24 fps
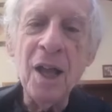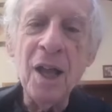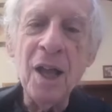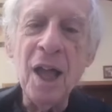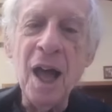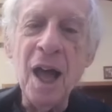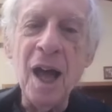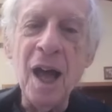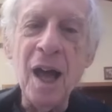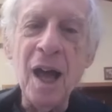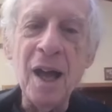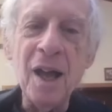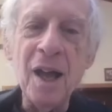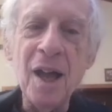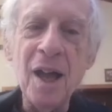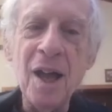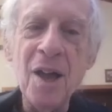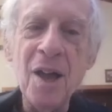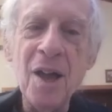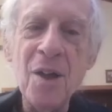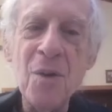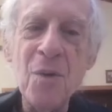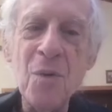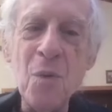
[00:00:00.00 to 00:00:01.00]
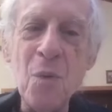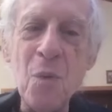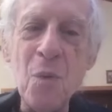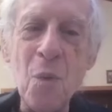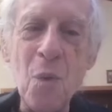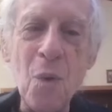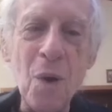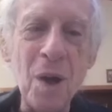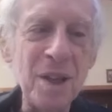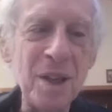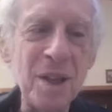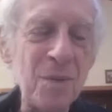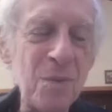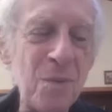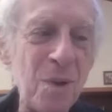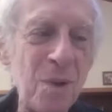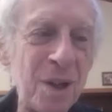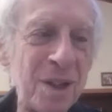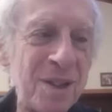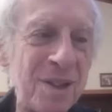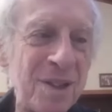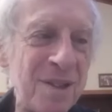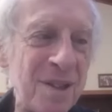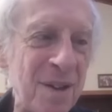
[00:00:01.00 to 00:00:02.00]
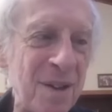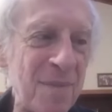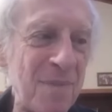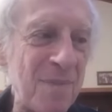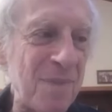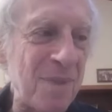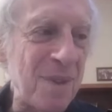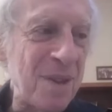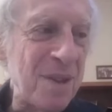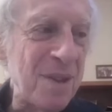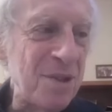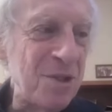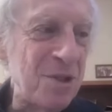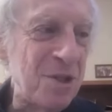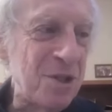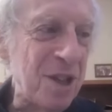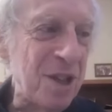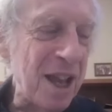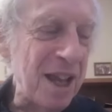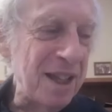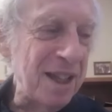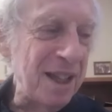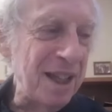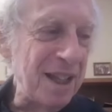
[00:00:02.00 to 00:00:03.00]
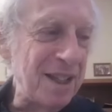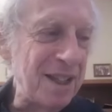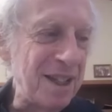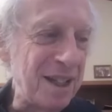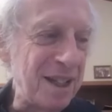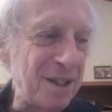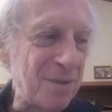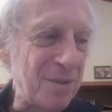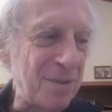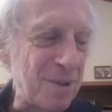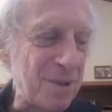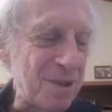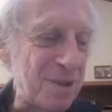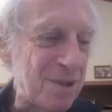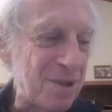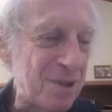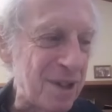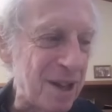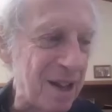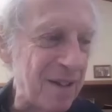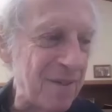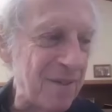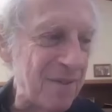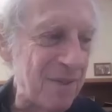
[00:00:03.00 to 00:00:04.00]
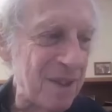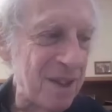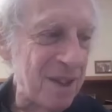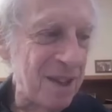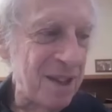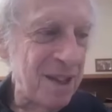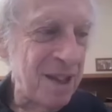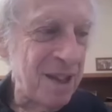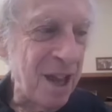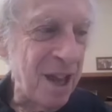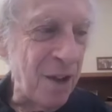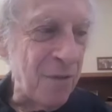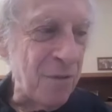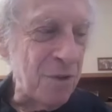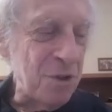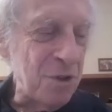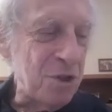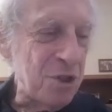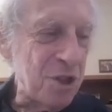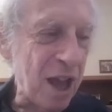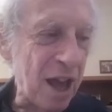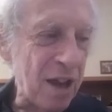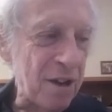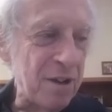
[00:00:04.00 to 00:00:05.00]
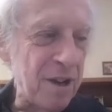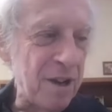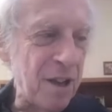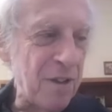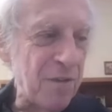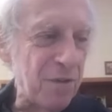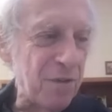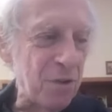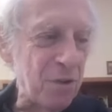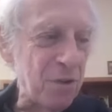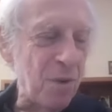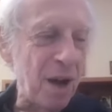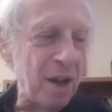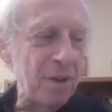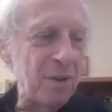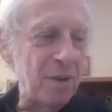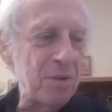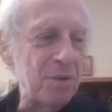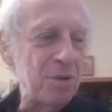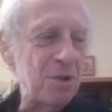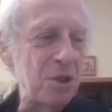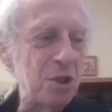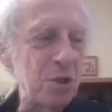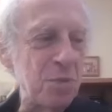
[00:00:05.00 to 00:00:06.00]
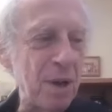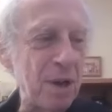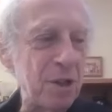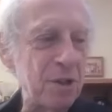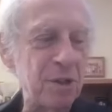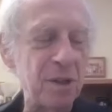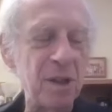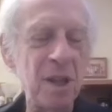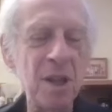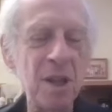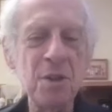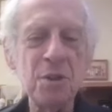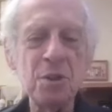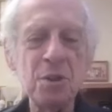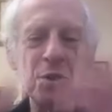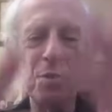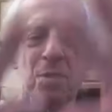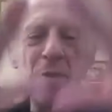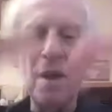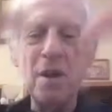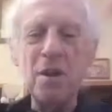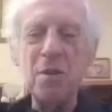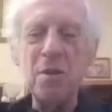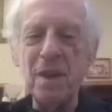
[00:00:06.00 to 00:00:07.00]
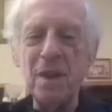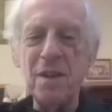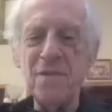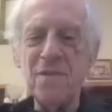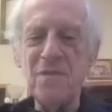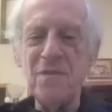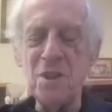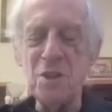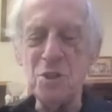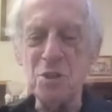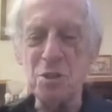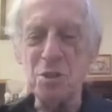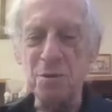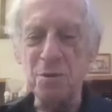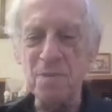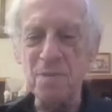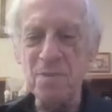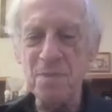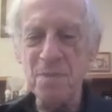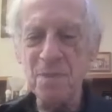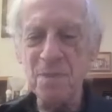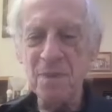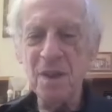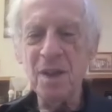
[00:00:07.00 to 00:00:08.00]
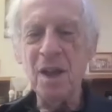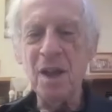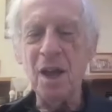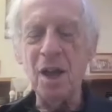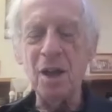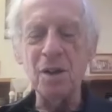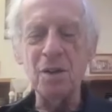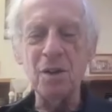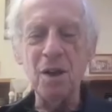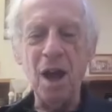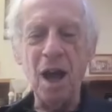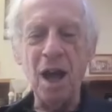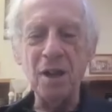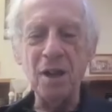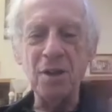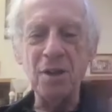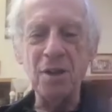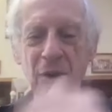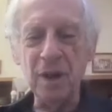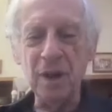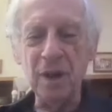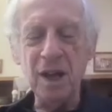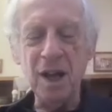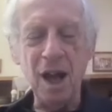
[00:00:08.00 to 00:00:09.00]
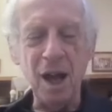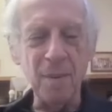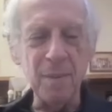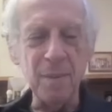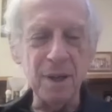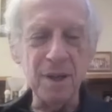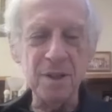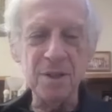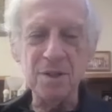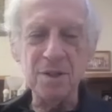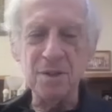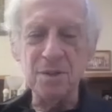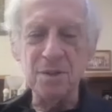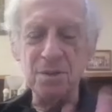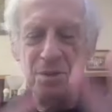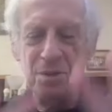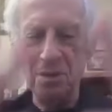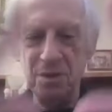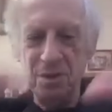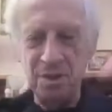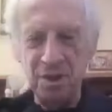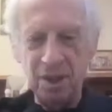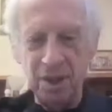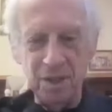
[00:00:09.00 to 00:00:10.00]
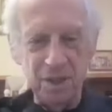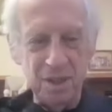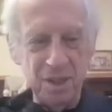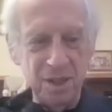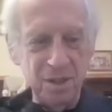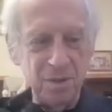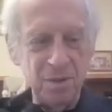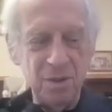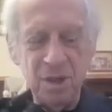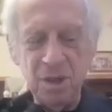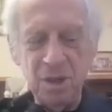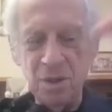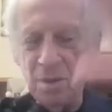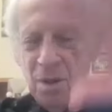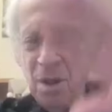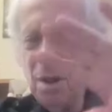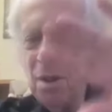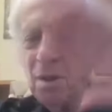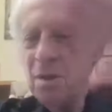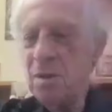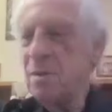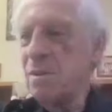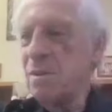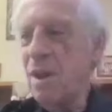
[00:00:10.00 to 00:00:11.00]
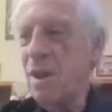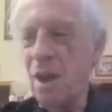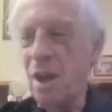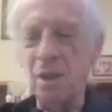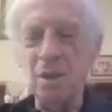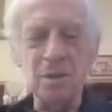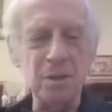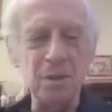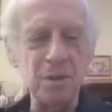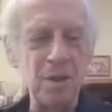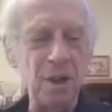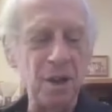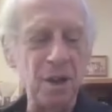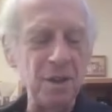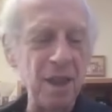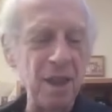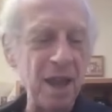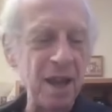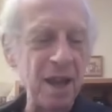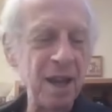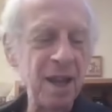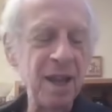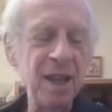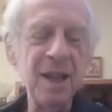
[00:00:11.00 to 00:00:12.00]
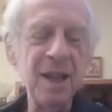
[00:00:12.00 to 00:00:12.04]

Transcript: Uh, one what um, Stan Lee did was uh, every Saturday for a while there was a special Spider-Man feature, uh, ongoing comics, and was in the in color and all that.